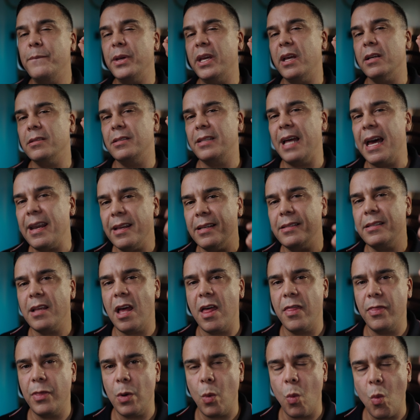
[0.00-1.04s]
because that is
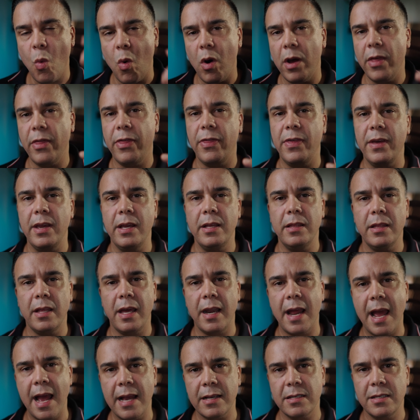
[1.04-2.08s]
the one thing
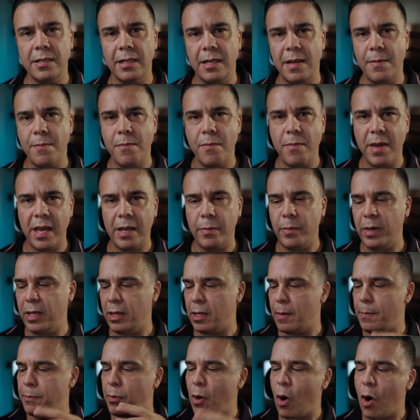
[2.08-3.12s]
that actually make me
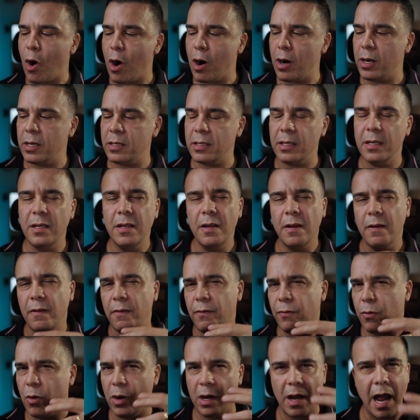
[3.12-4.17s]
the part
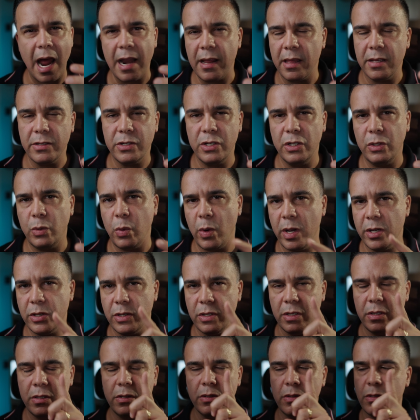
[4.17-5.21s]
for a lot of the
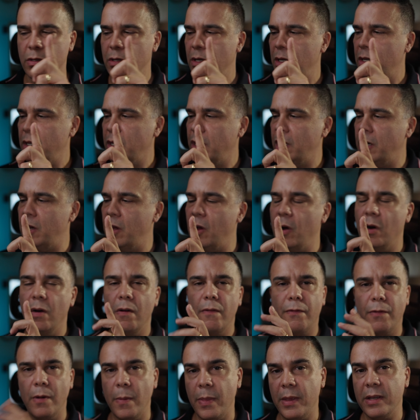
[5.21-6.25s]
situations, you know,
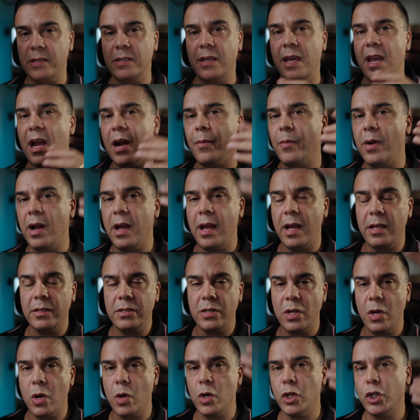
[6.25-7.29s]
from this camera
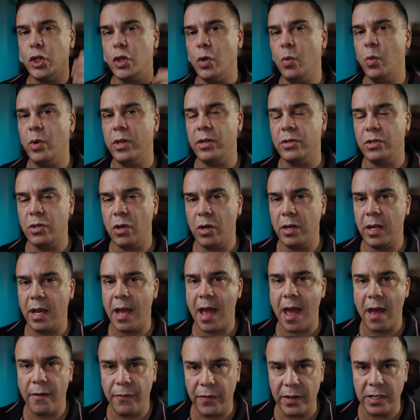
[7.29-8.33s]
to go shoot with a Sony
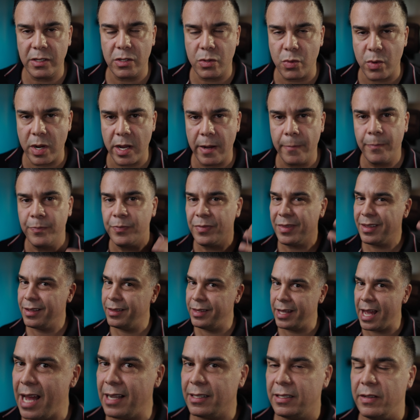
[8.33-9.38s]
FX3.
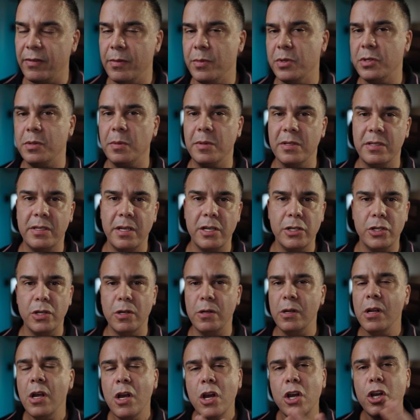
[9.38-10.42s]
The active image
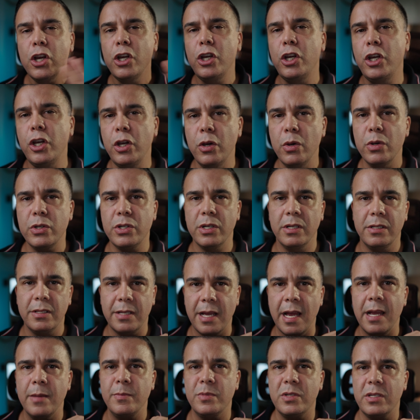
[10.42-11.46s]
stabilization, huge
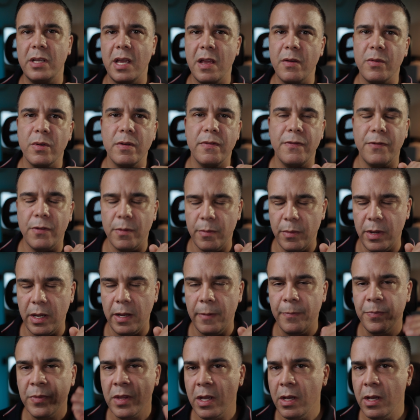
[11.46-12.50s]
time saver for
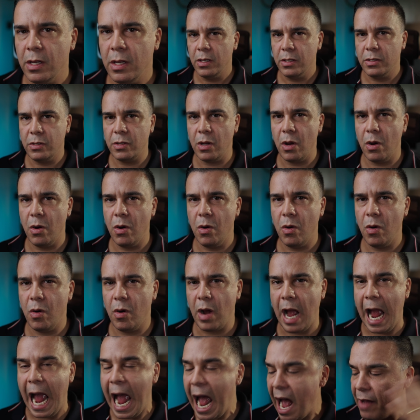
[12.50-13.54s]
me.
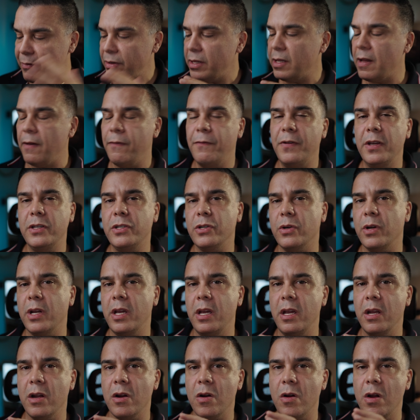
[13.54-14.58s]
So having that feature
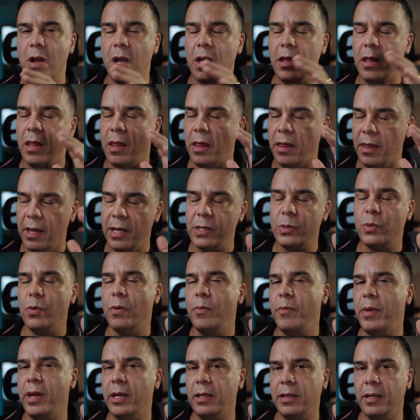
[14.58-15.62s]
here, this
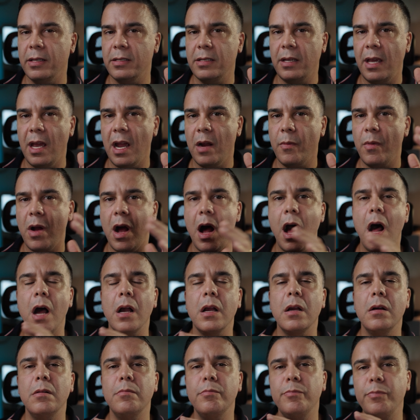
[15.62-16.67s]
will make this camera
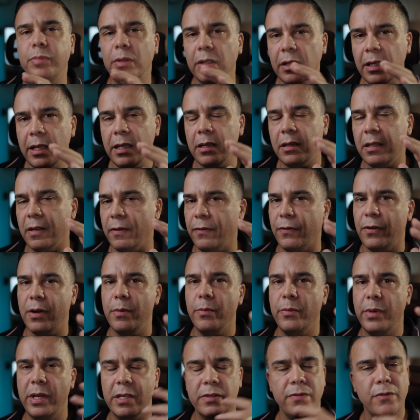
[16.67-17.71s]
a complete
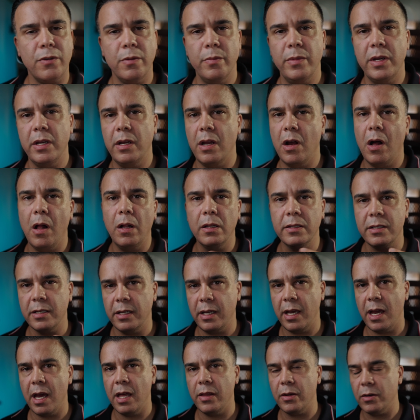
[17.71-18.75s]
different beast for me
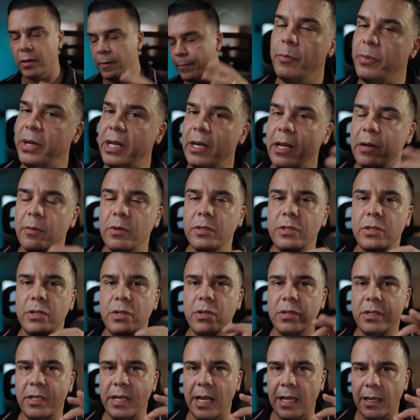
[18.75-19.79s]
altogether. Being able to
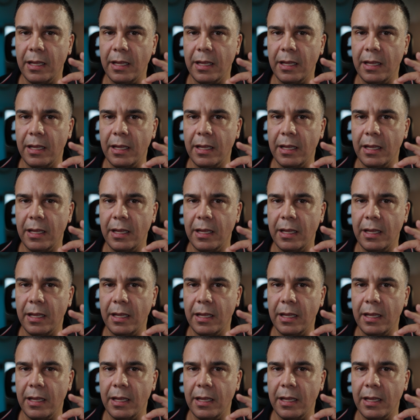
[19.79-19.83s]
use the